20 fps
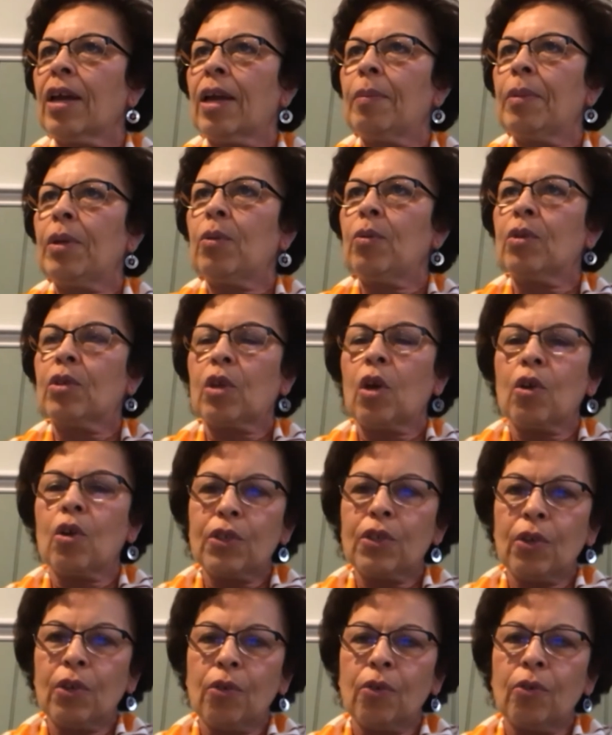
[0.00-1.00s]
time, he was
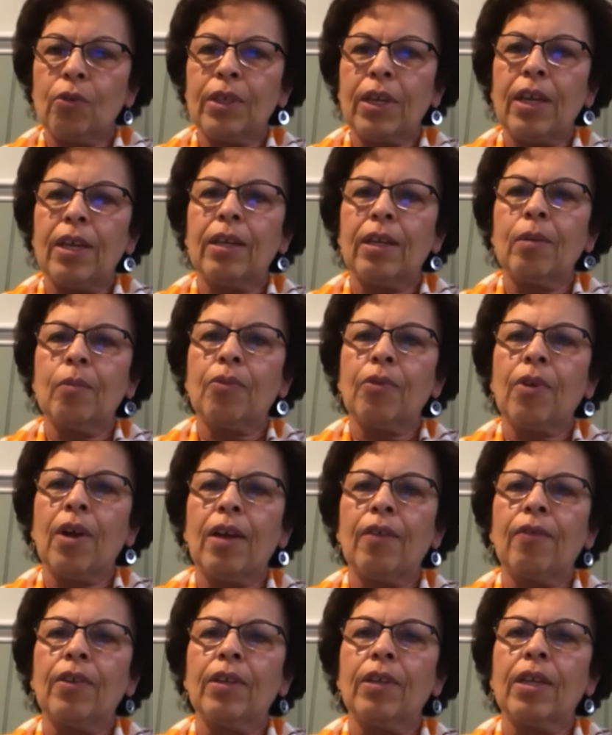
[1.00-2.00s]
also taking
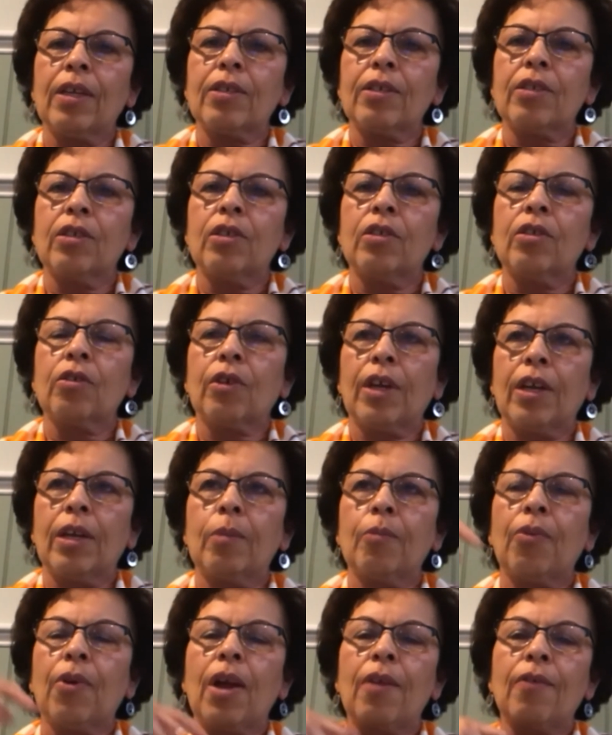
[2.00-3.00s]
private lessons or
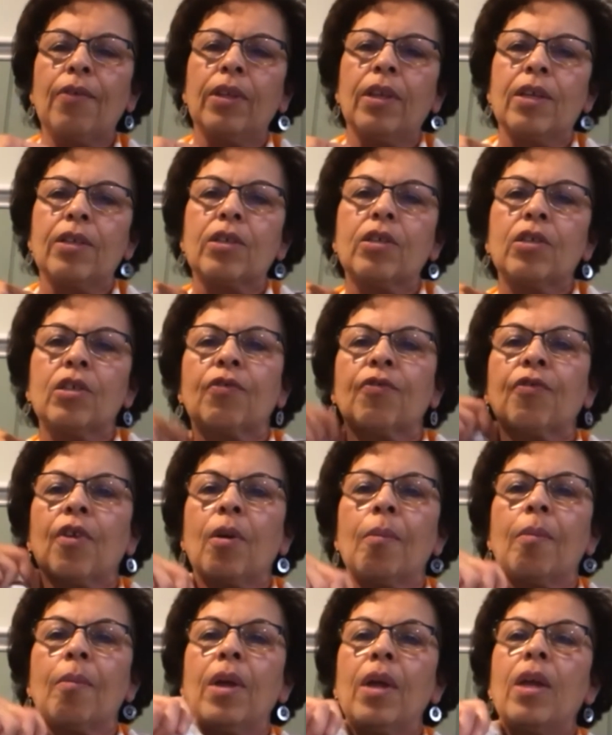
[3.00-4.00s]
getting private lessons
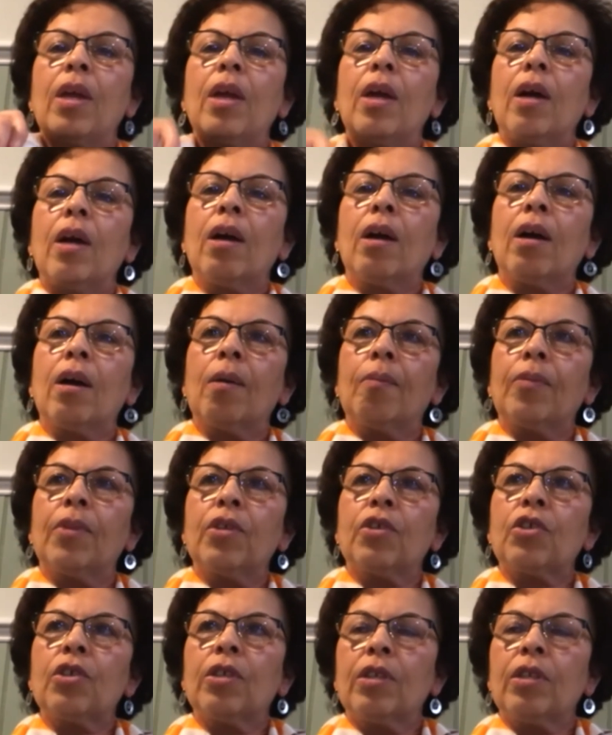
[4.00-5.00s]
from
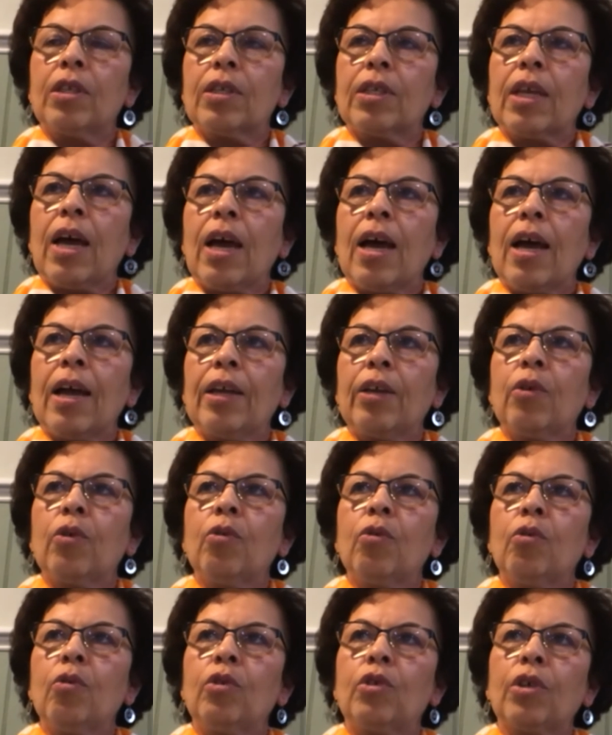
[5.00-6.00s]
this guy
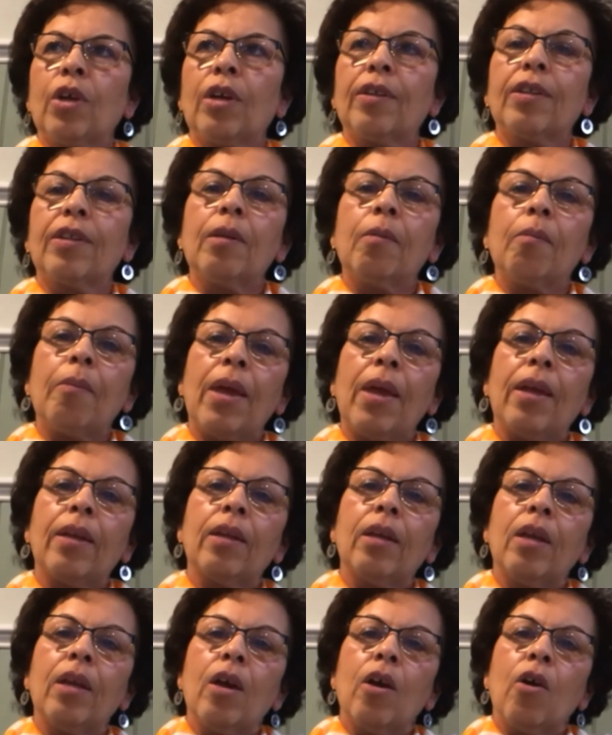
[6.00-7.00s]
who Jonathan
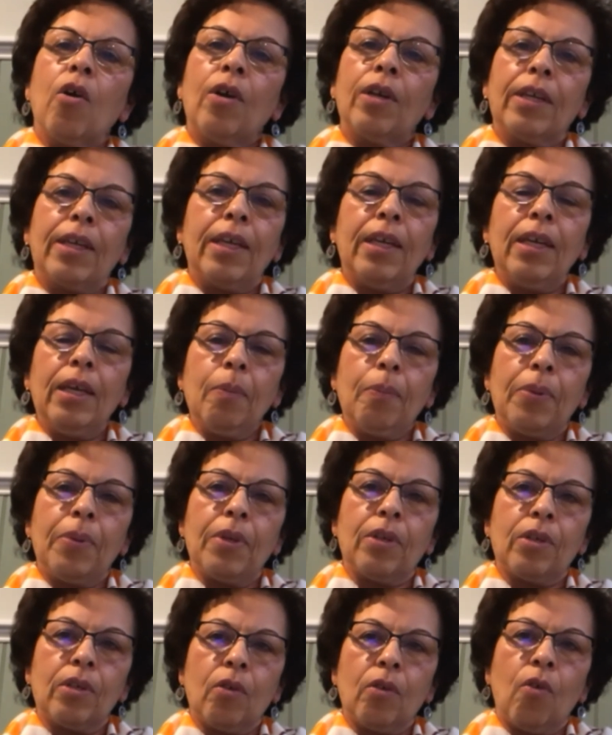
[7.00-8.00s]
met on
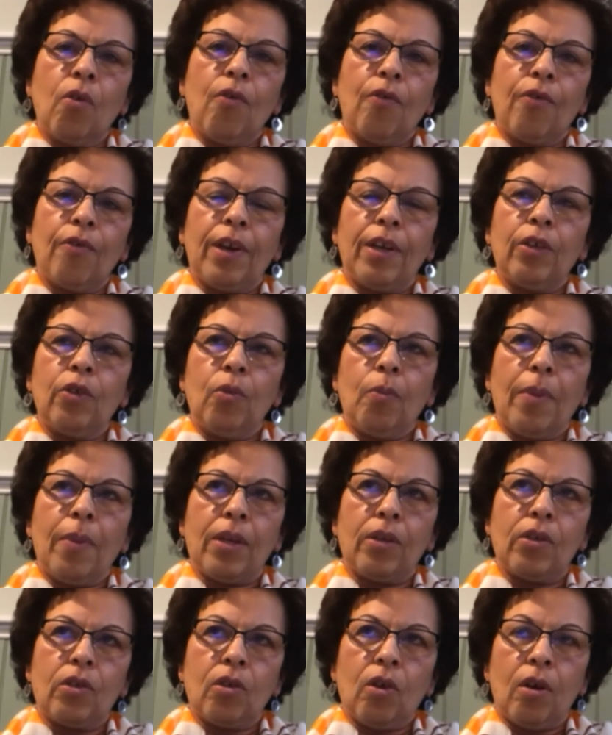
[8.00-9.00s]
campus over at
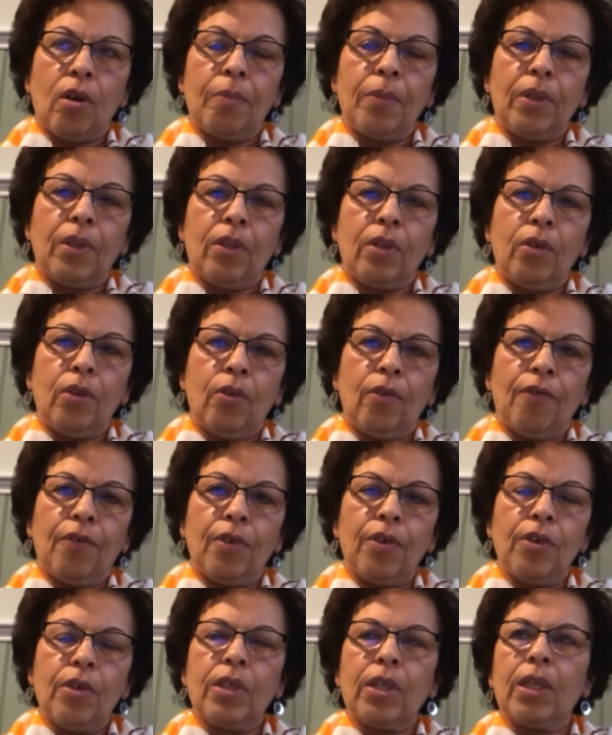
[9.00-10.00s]
UMass Dartmouth
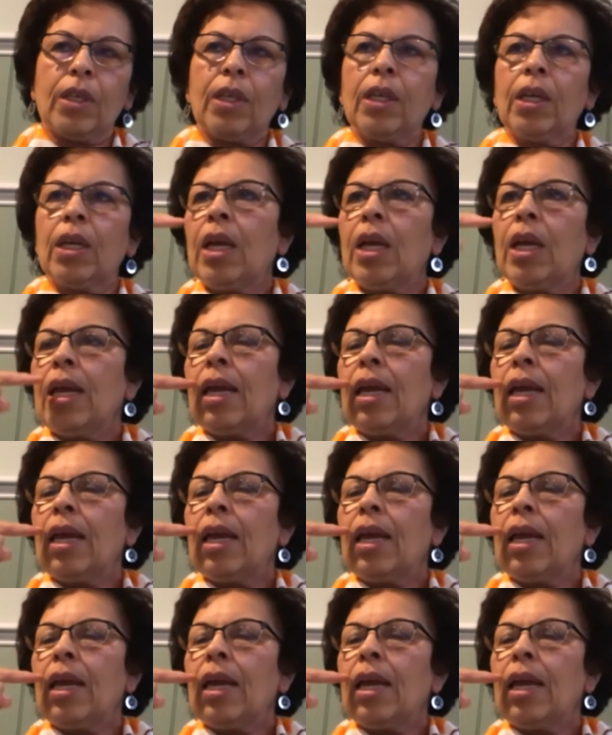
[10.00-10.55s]
University.